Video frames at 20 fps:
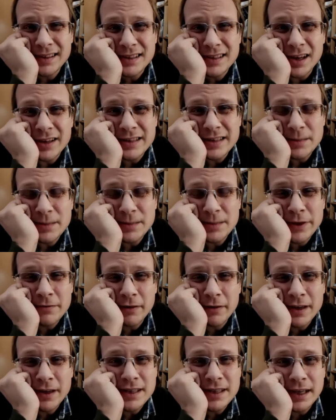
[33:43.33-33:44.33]
starting points
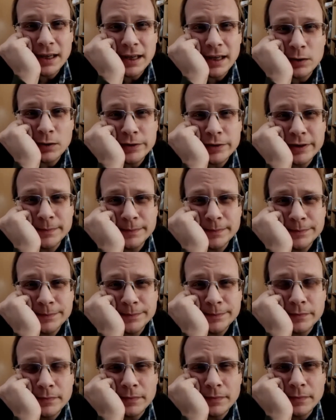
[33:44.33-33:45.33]
for understanding autism
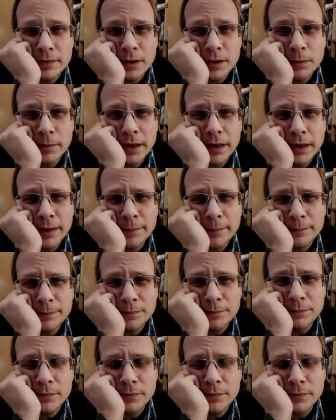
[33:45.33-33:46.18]
on Medium,